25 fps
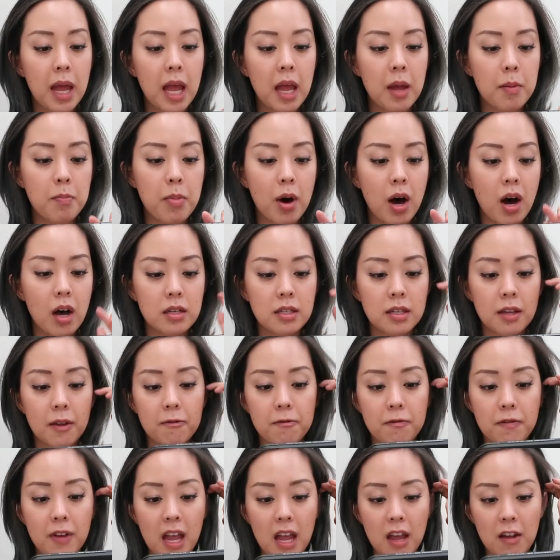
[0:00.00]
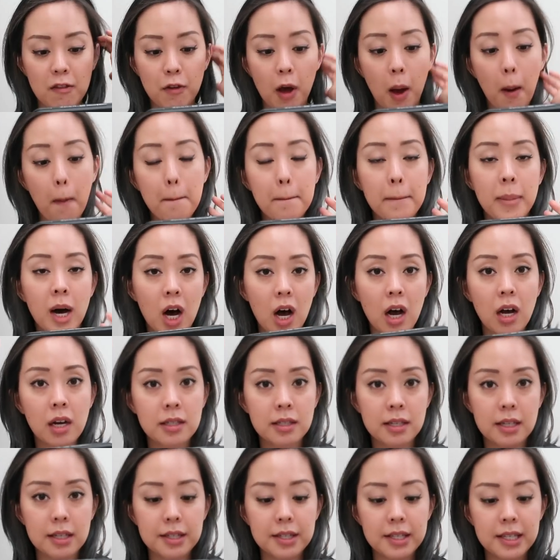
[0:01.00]
Babe Boss Fave
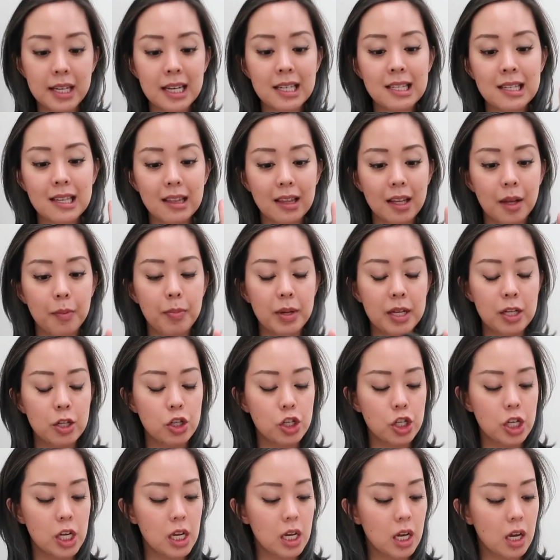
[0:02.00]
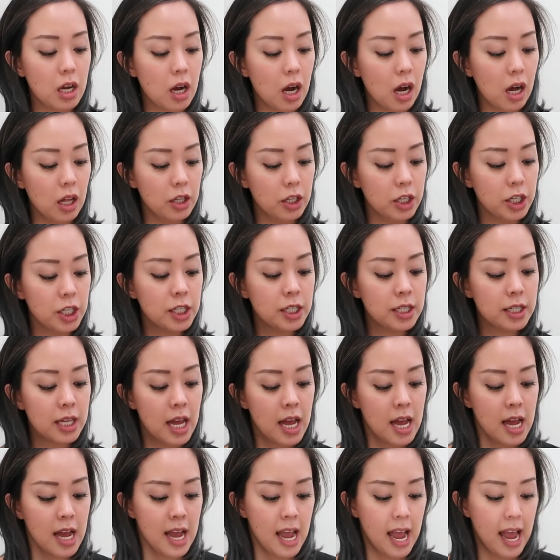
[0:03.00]
Box, six lip and cheek colors.
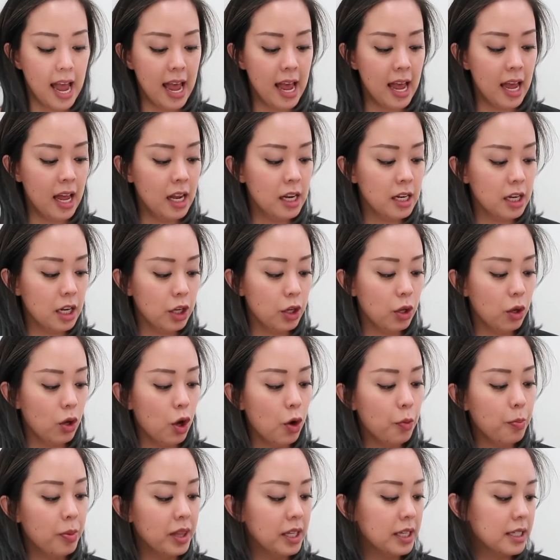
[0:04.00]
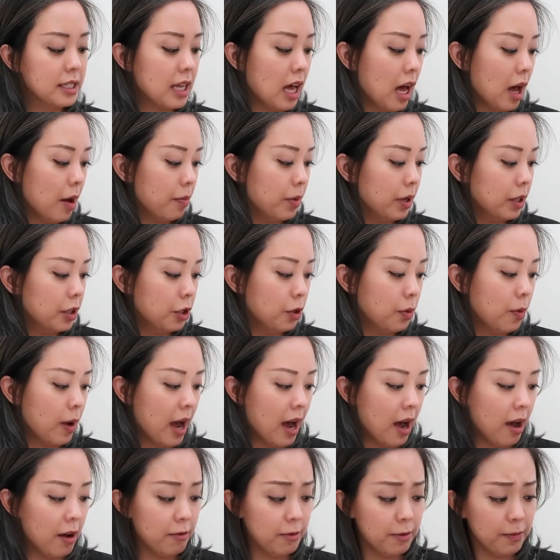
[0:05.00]
And you'll open this up and you
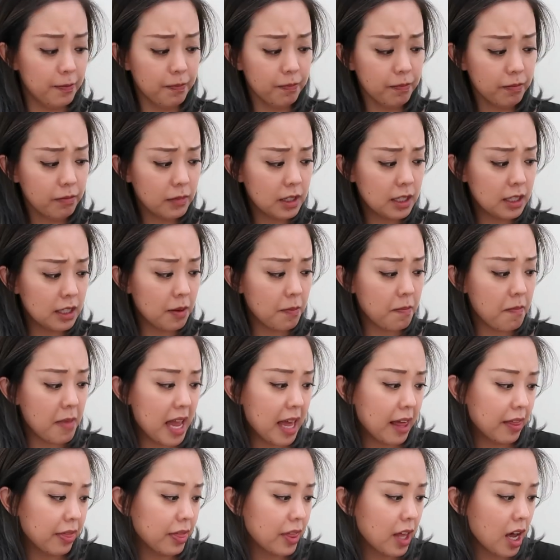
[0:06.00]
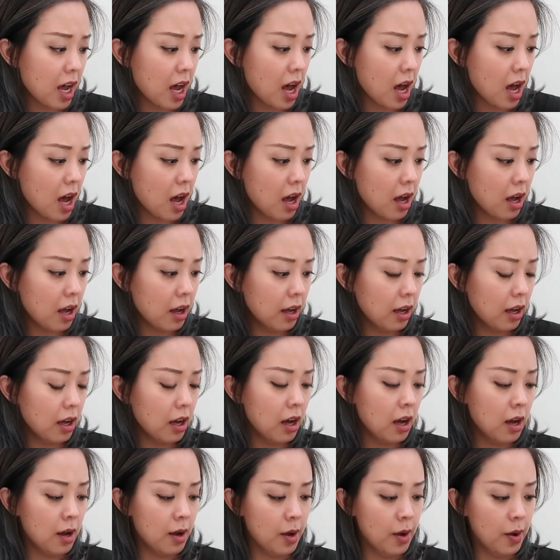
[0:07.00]
have Samantha,
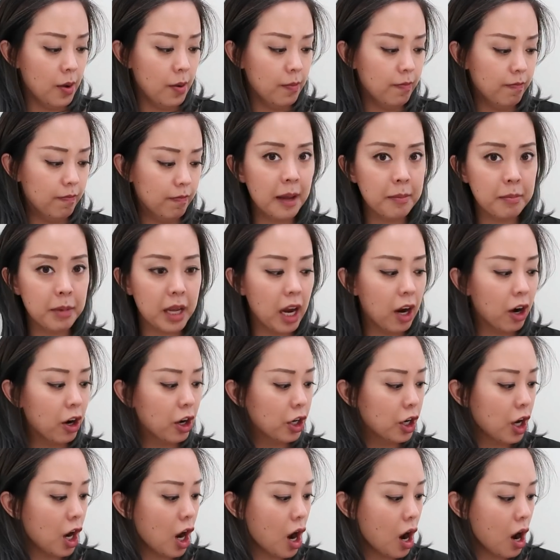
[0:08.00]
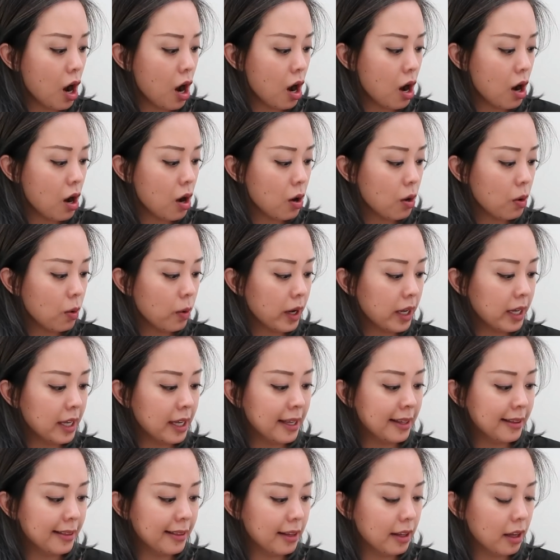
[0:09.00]
um, I'm Karen O,
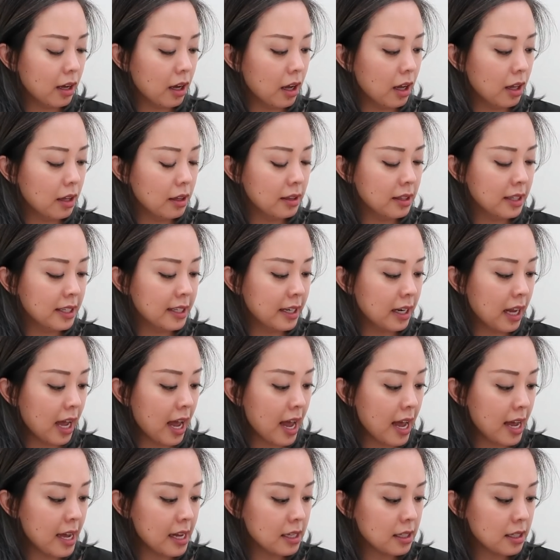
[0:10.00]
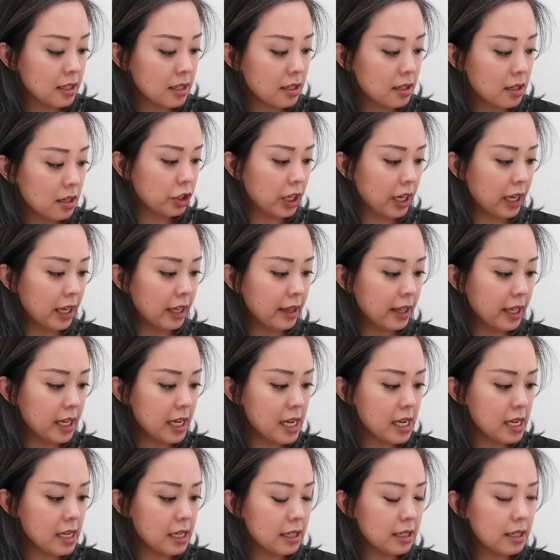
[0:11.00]
you, uh, Lynette,
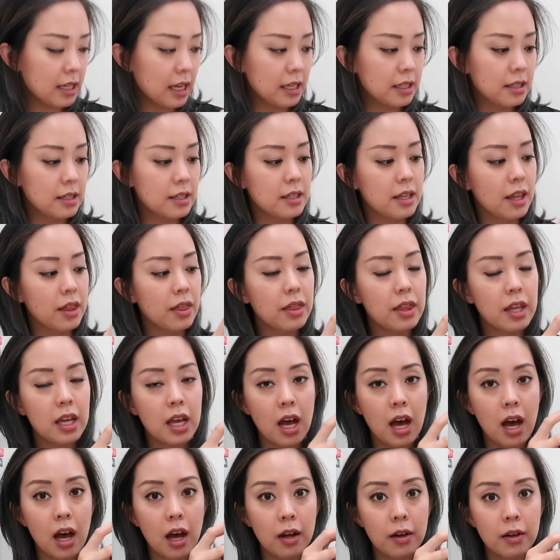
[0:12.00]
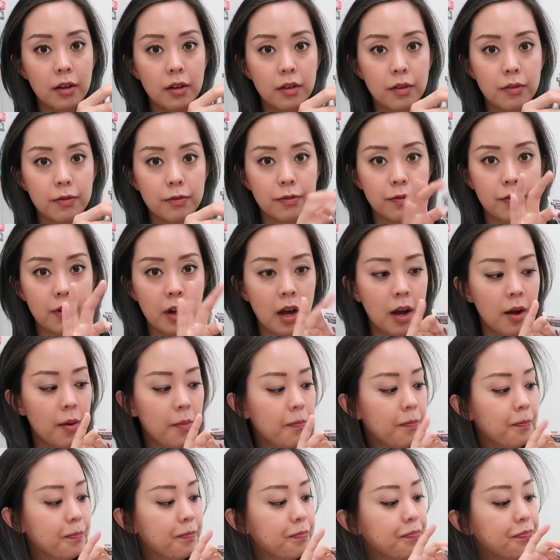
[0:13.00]
Jaylise, and Cynthia
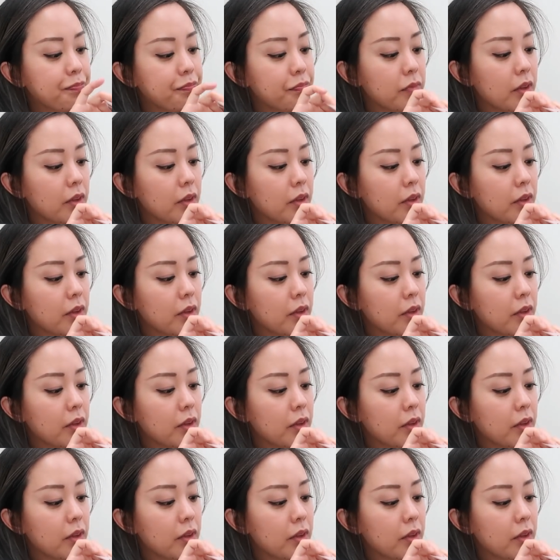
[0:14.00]
from,